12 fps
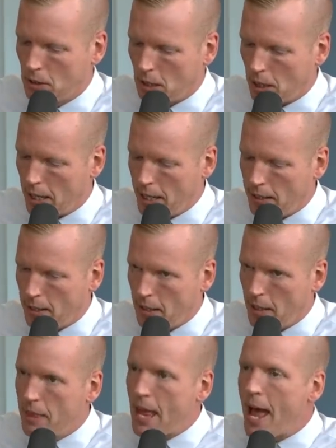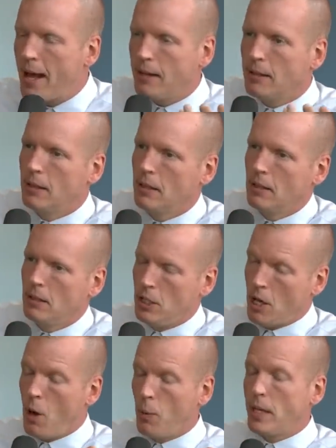All right. Then you
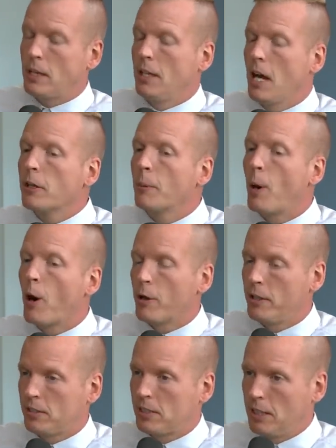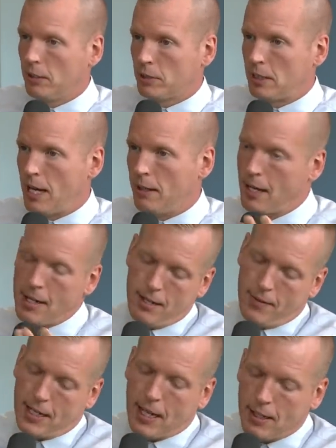go, oh, wait, the other part of the skill set. I didn't
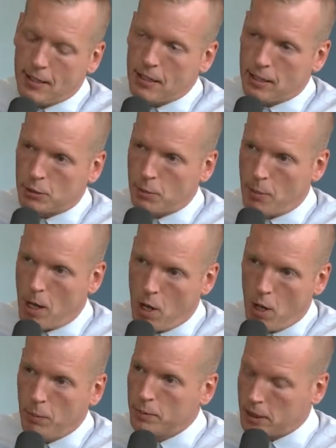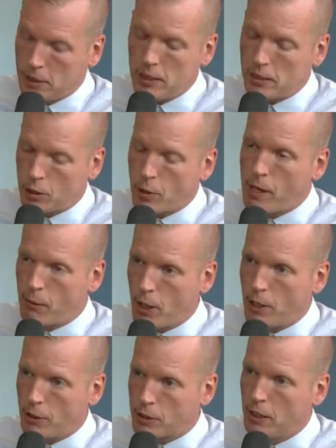even get into this with Mahomes because he's a great
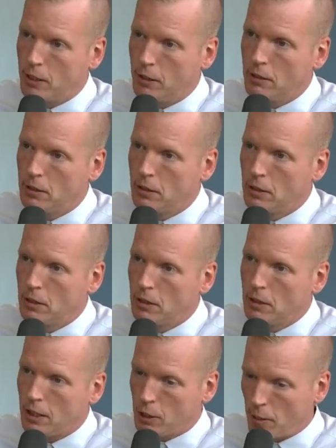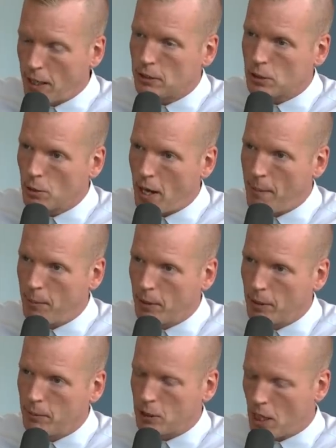runner too, a great
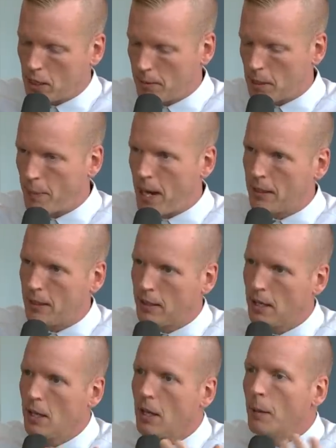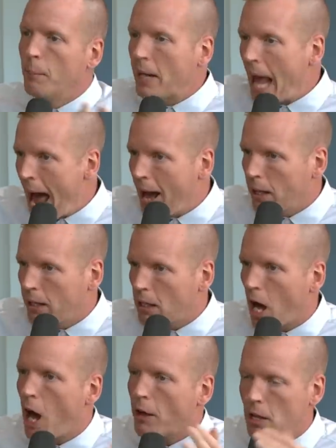scrambler. We talked about the pocket thing. But Allen,
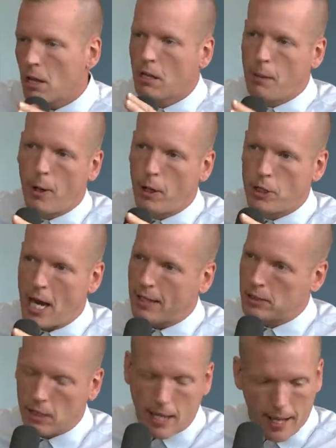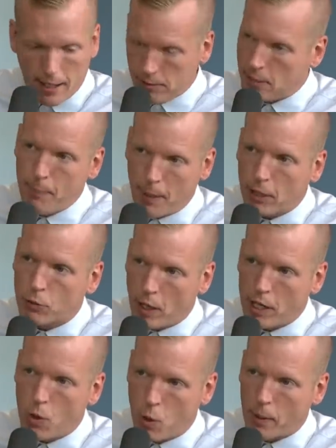other than Lamar Jackson, is the best
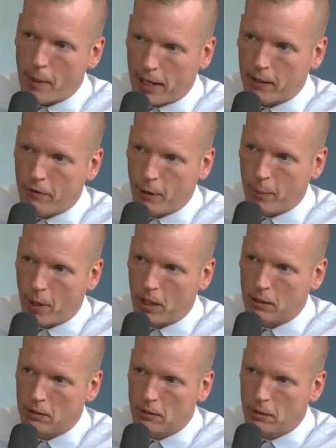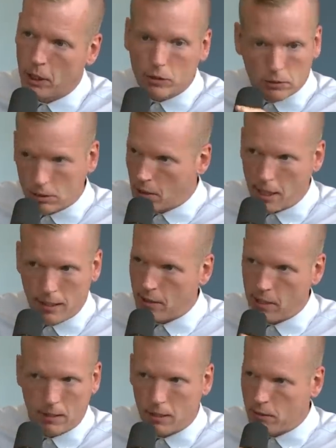running quarterback in football. I
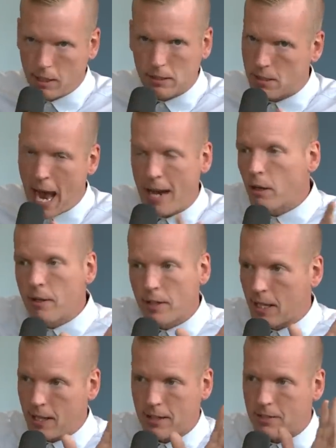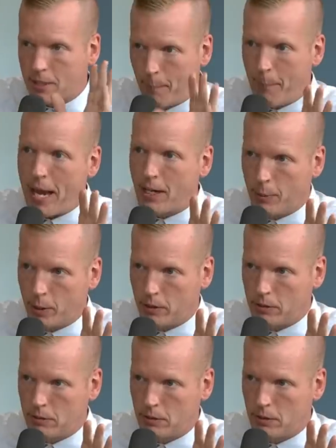don't even think that's debatable.
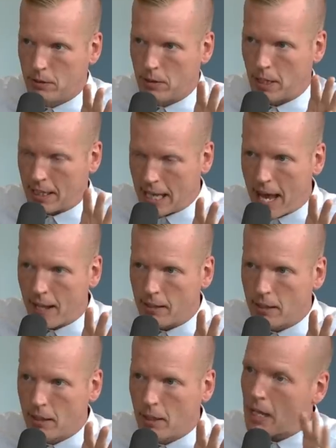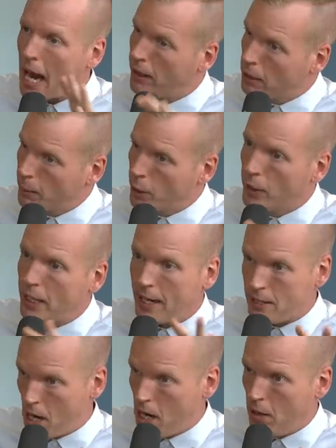Again, Kyler Murray, I
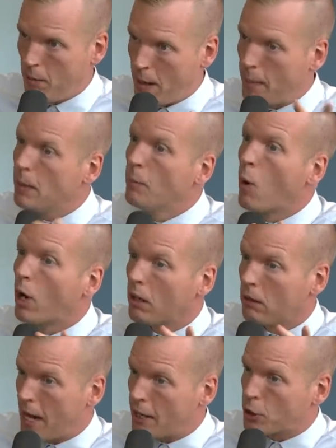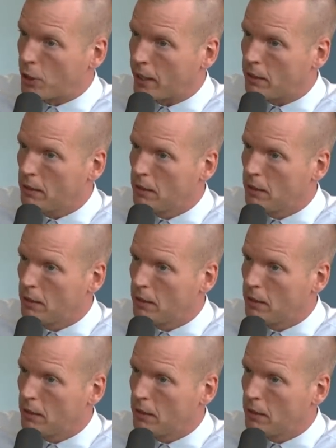know, maybe more electric.